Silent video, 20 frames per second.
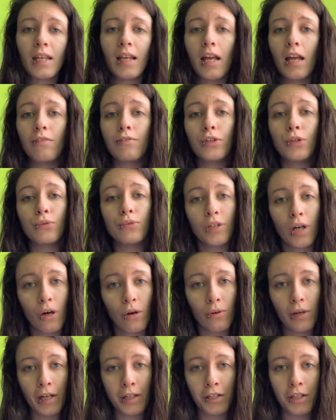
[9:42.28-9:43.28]
if you
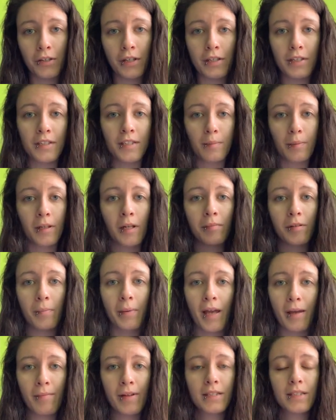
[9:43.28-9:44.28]
don't and you need to split up the
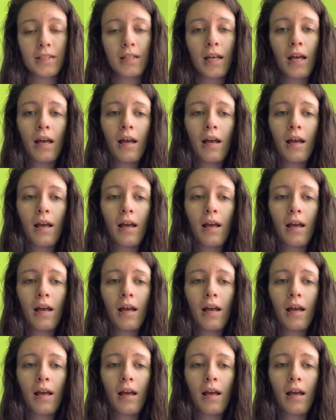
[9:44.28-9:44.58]
payments,